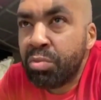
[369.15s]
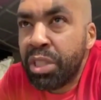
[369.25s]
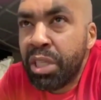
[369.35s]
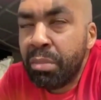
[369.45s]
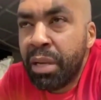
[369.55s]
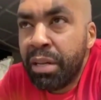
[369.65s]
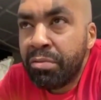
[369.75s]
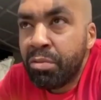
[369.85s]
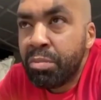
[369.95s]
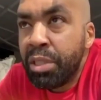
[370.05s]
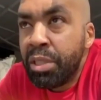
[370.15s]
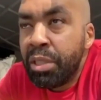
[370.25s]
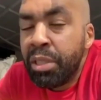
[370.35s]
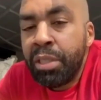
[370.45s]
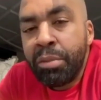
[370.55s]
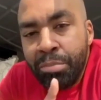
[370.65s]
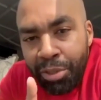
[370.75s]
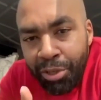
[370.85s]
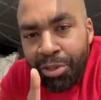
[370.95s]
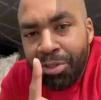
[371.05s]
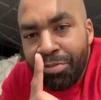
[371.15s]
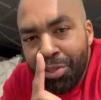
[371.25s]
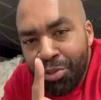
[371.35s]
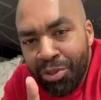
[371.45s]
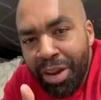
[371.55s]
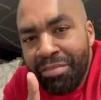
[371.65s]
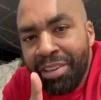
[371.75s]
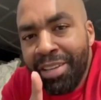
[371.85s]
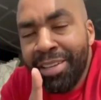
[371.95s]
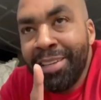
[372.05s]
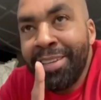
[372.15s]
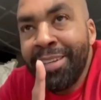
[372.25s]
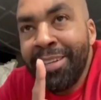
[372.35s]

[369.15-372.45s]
media platform because of the traffic